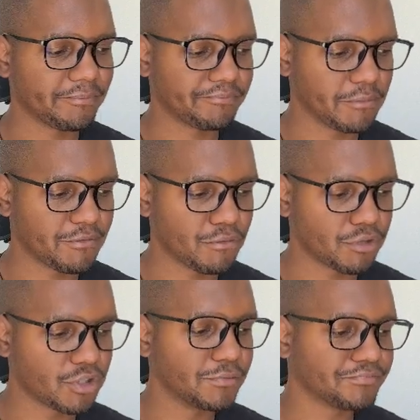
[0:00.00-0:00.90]
before
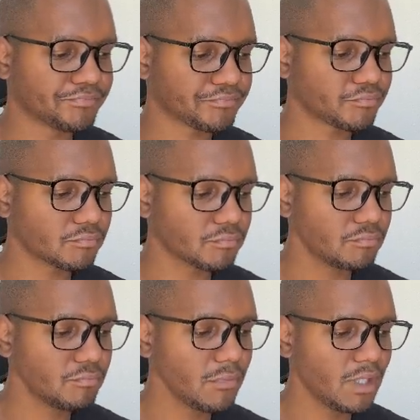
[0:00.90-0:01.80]
you.
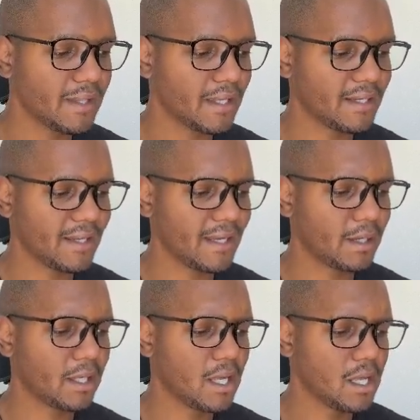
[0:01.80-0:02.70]
And then here,
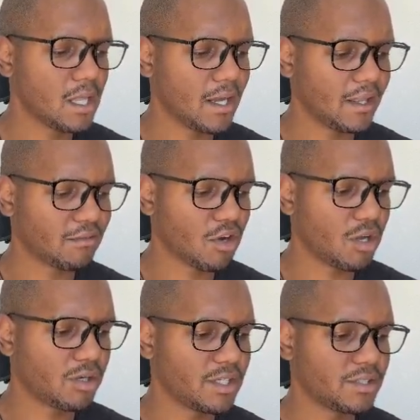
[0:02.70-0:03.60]
they've
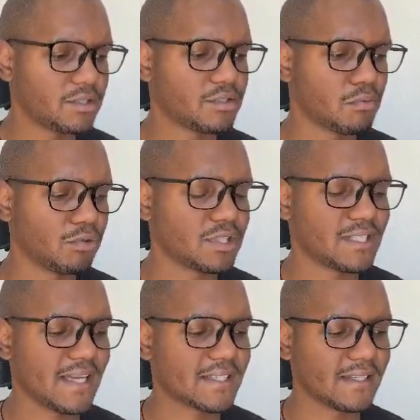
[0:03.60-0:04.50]
gone in towards the
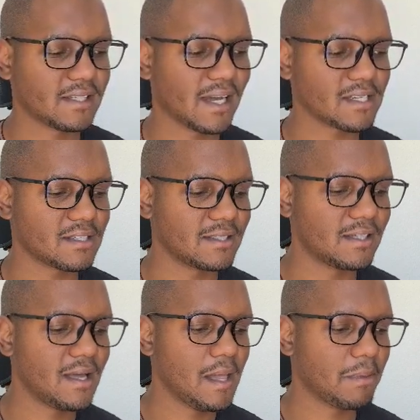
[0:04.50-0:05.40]
test centre actually,
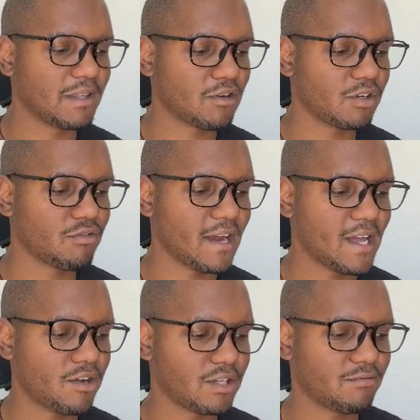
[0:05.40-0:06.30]
but they've gone
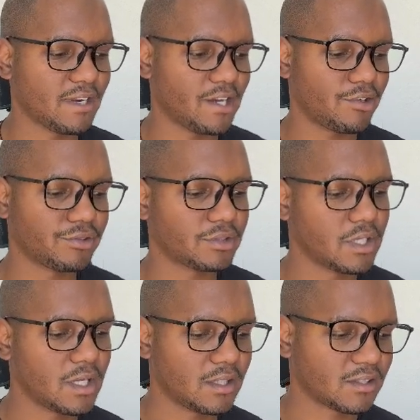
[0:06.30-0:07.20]
round and round
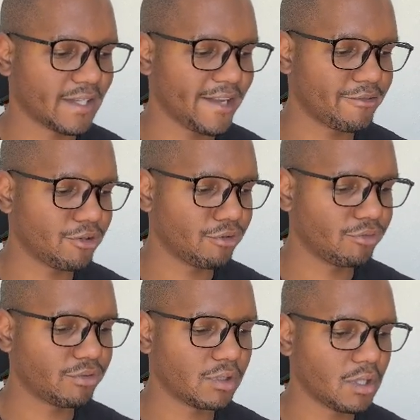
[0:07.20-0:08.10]
the side
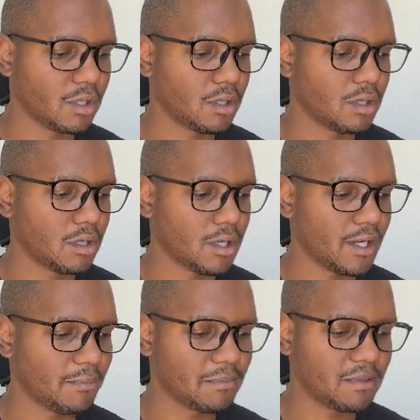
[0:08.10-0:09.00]
roads.
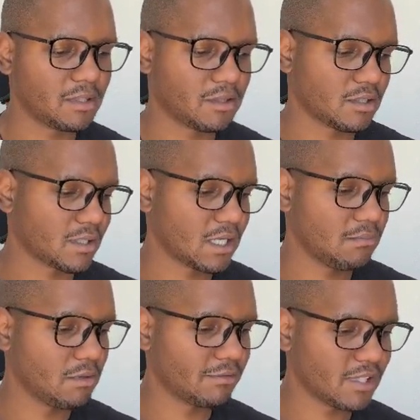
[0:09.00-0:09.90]
Maybe just kill a
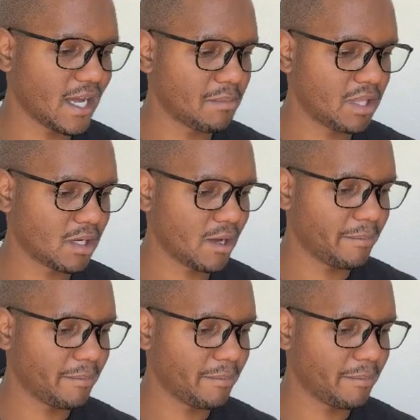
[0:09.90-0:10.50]
bit of time and then come